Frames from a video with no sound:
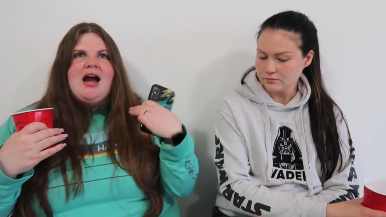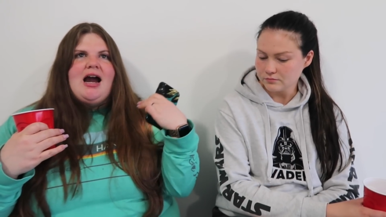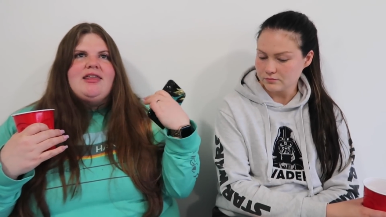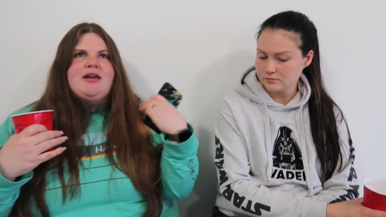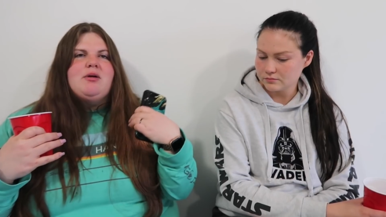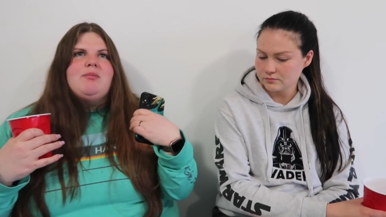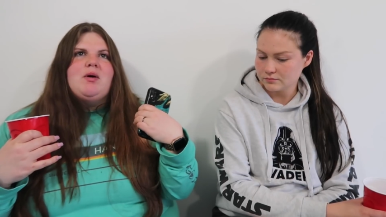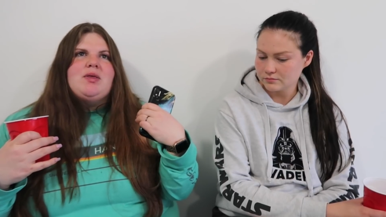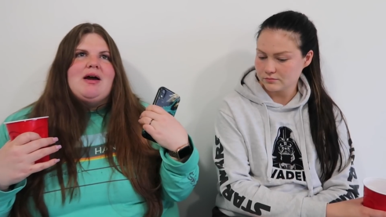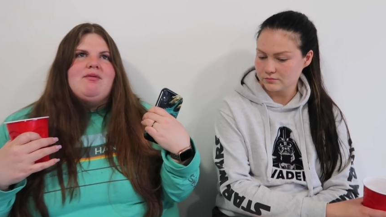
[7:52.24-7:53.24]
Speaker 1: I think we
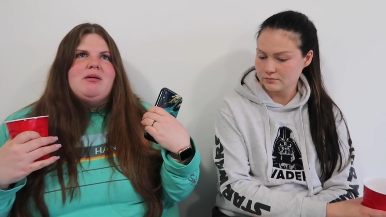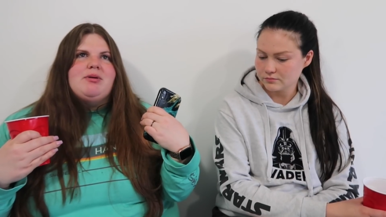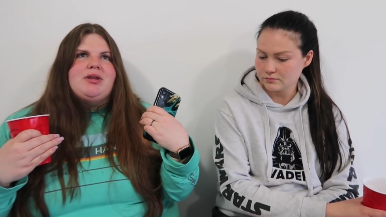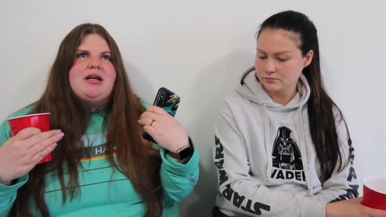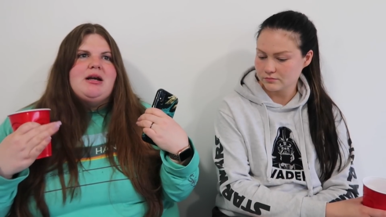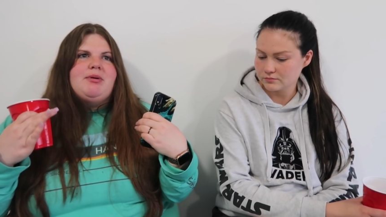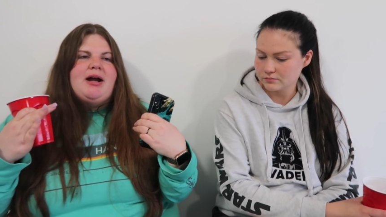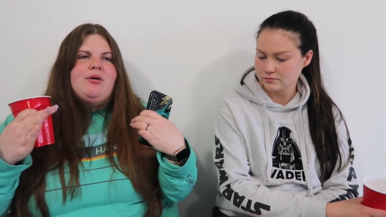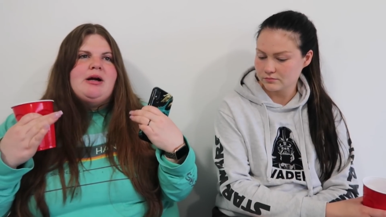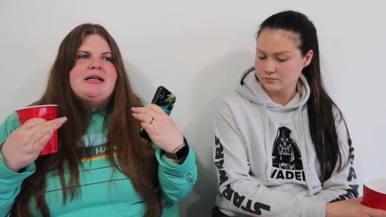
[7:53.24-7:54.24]
both have the ability to
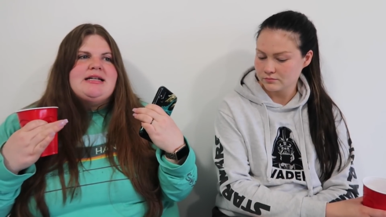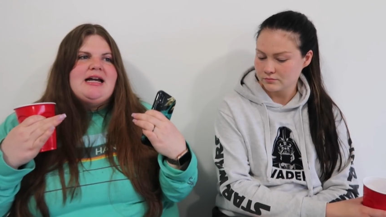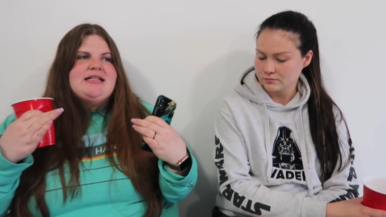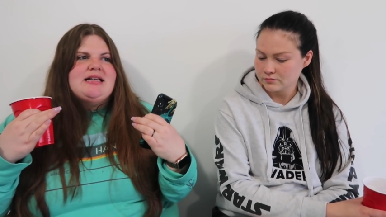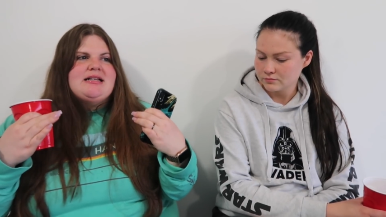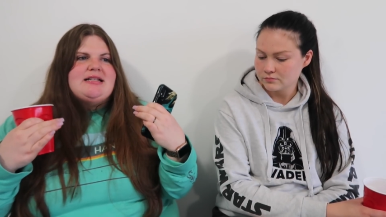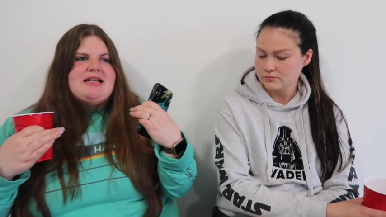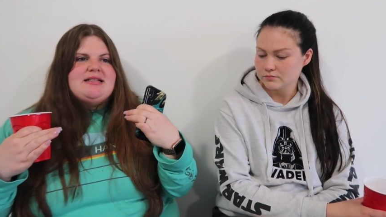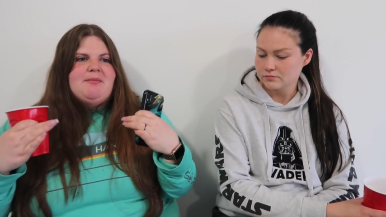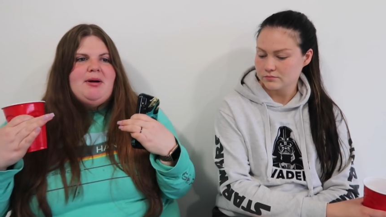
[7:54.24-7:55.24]
prioritize and
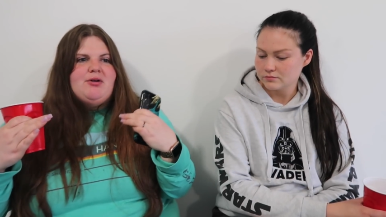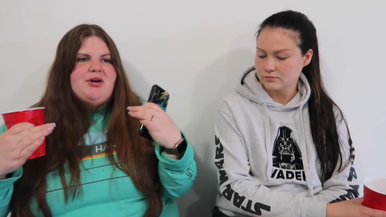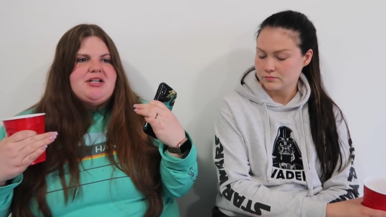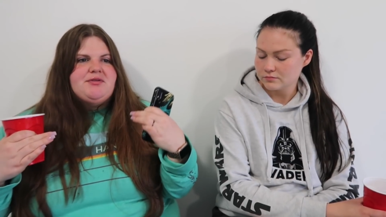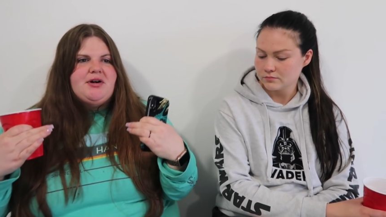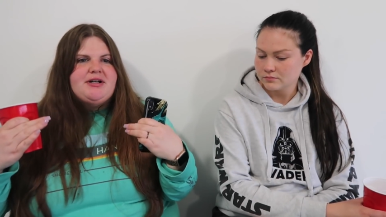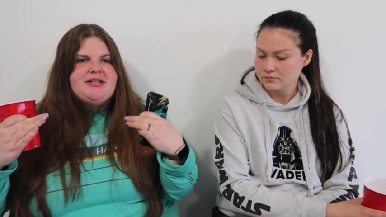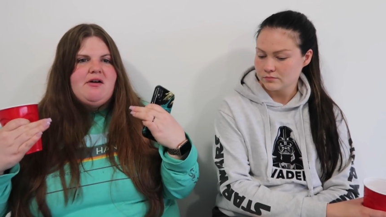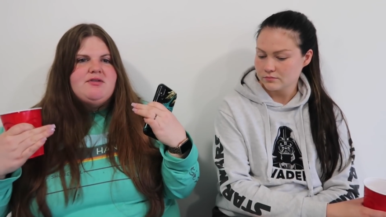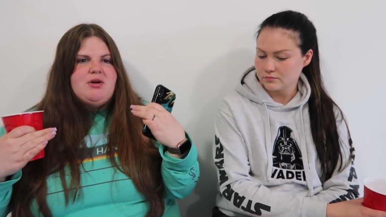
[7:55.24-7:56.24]
set some boundaries for
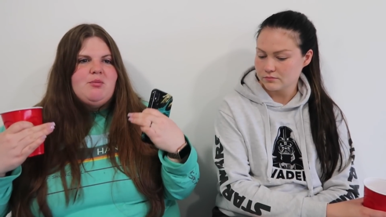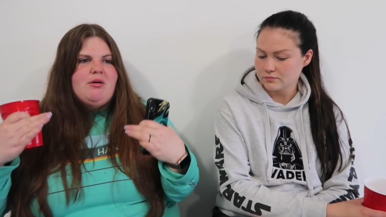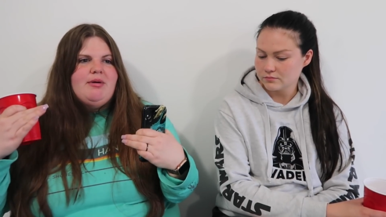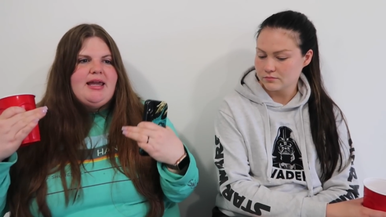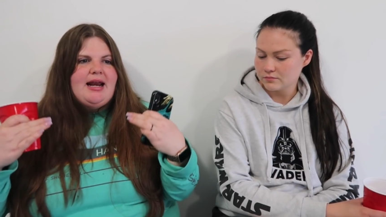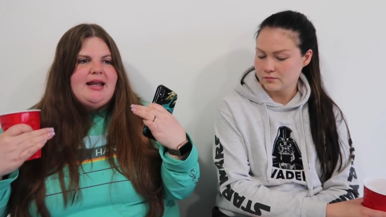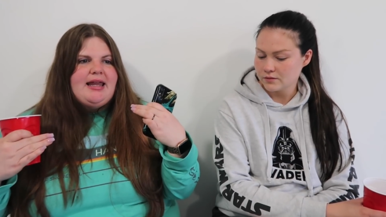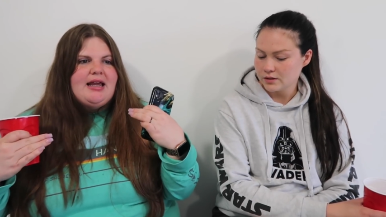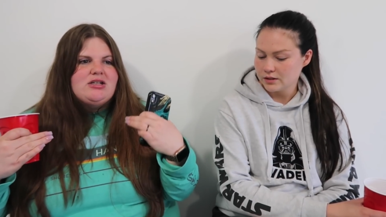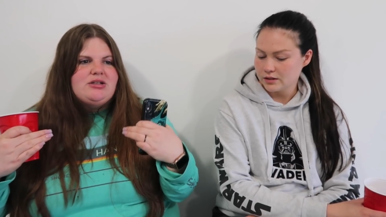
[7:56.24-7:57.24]
ourselves on what we can and
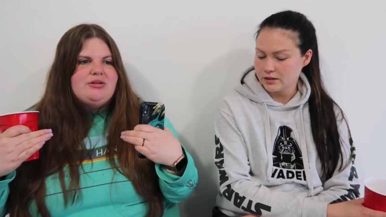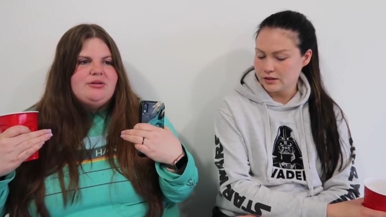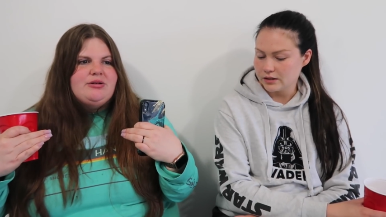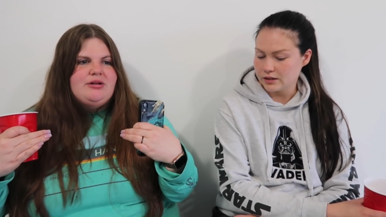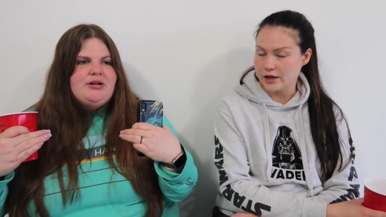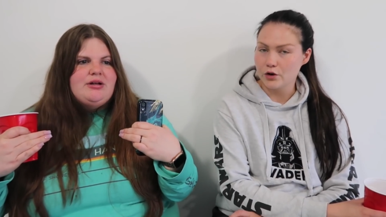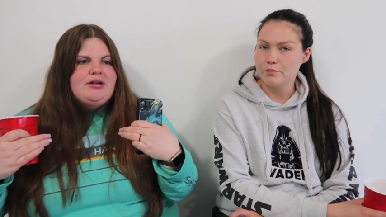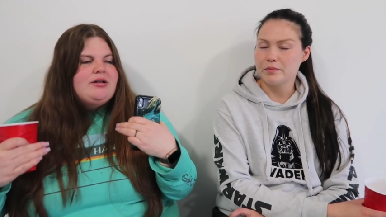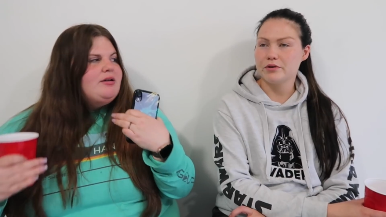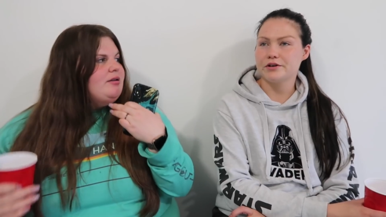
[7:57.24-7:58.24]
can't do.
Speaker 2: And I hope
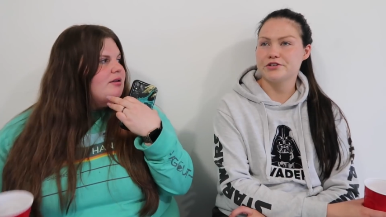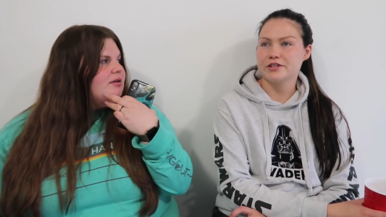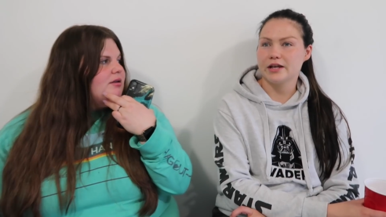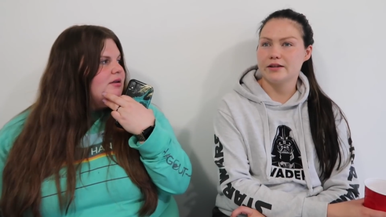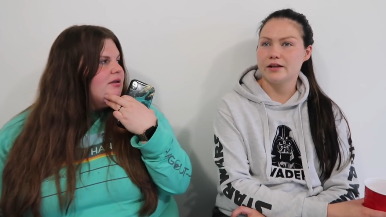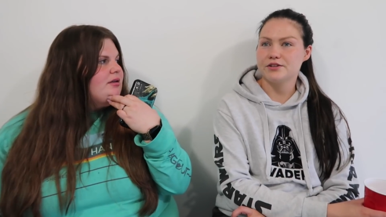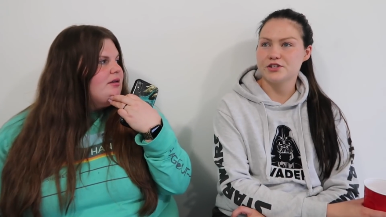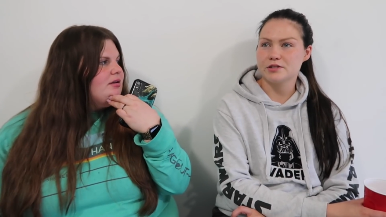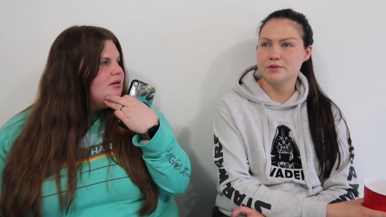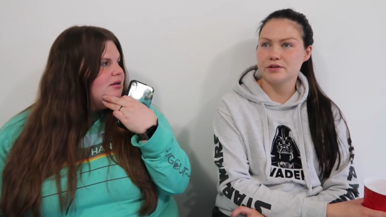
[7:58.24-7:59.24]
people understand that
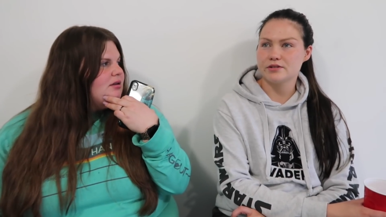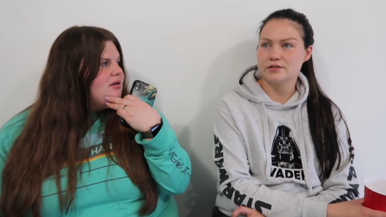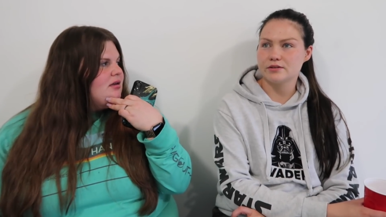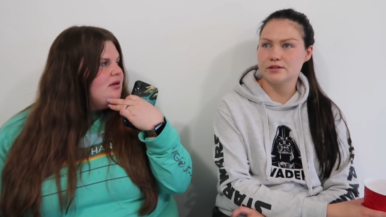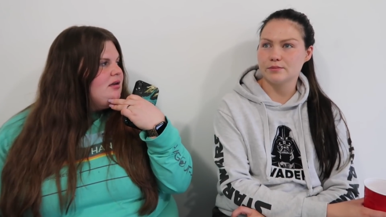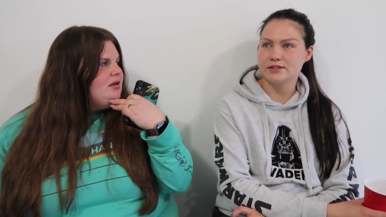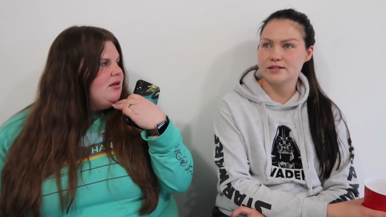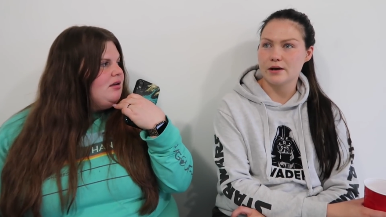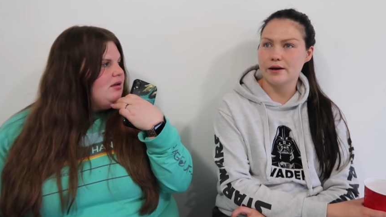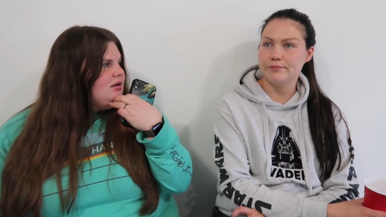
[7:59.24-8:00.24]
just because someone says
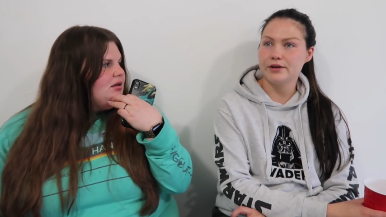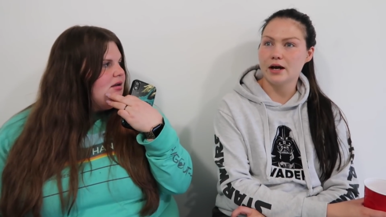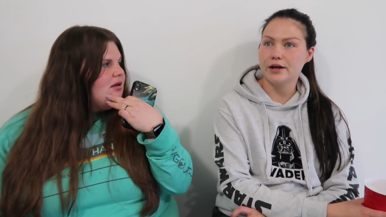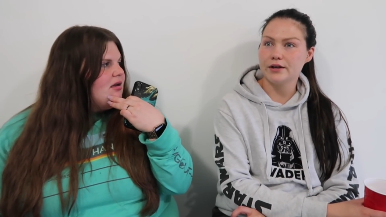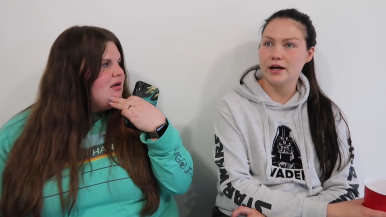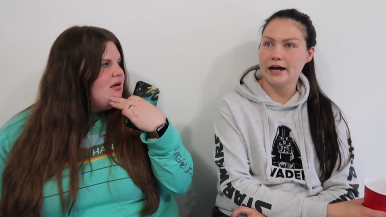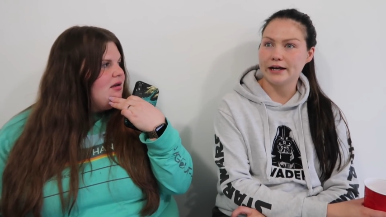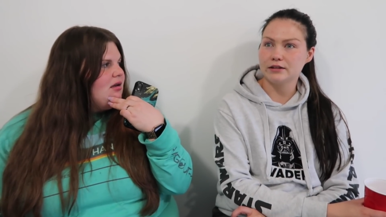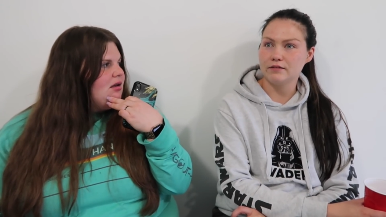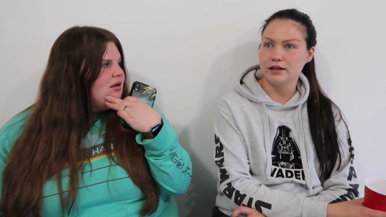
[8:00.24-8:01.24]
that I'm not
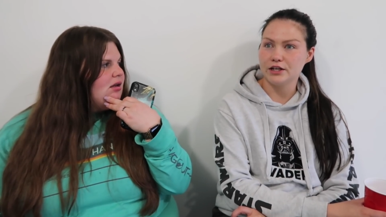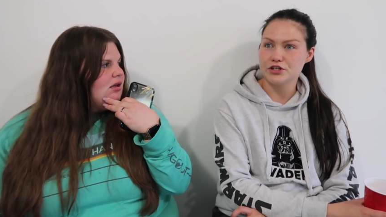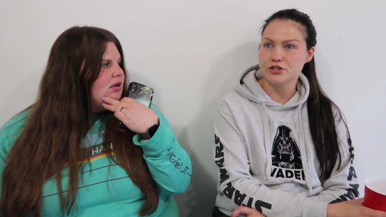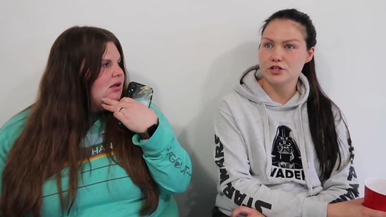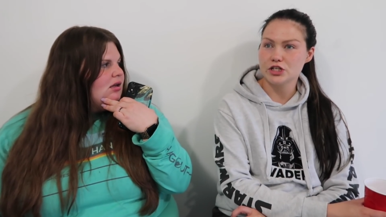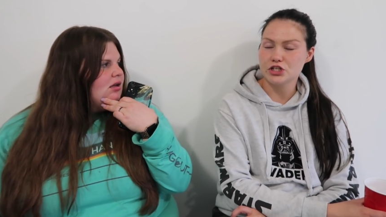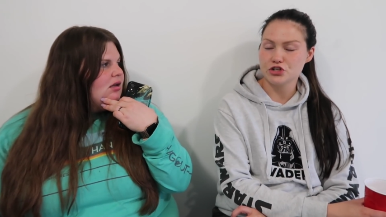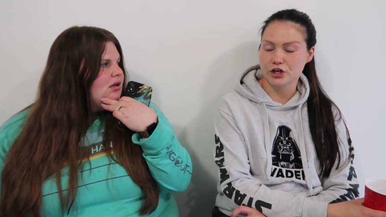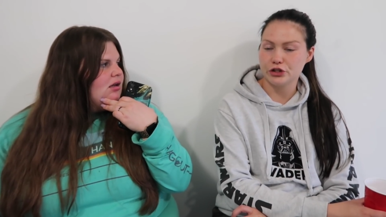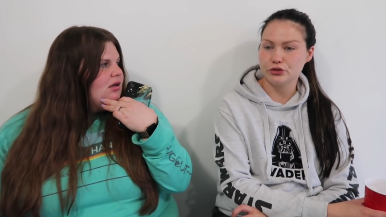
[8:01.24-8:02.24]
actively
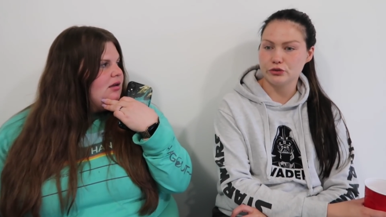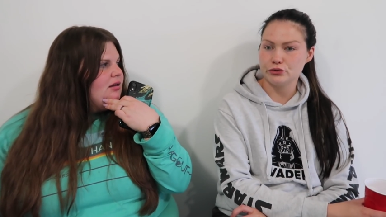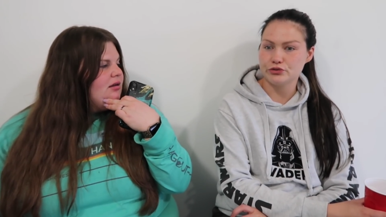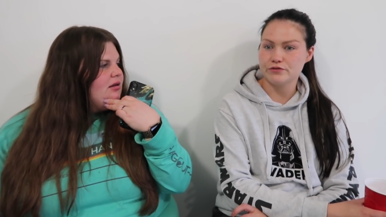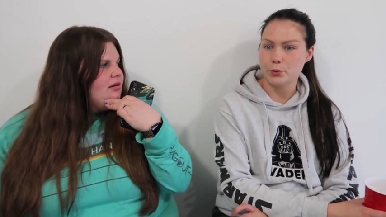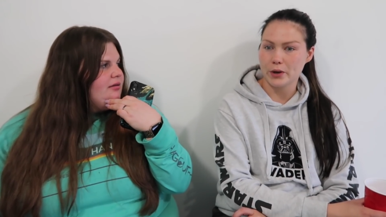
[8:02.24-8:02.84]
trying to lose